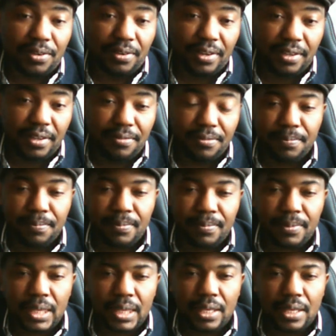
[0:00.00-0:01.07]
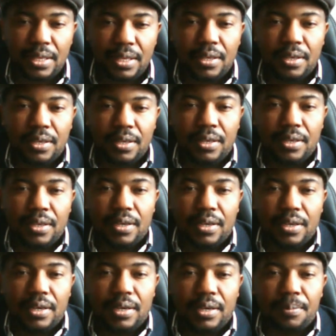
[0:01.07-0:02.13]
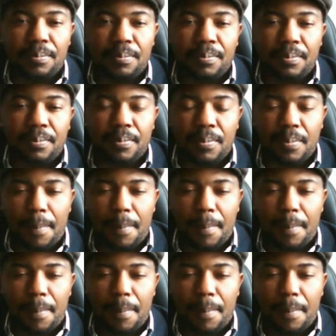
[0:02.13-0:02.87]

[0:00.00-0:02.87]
you live.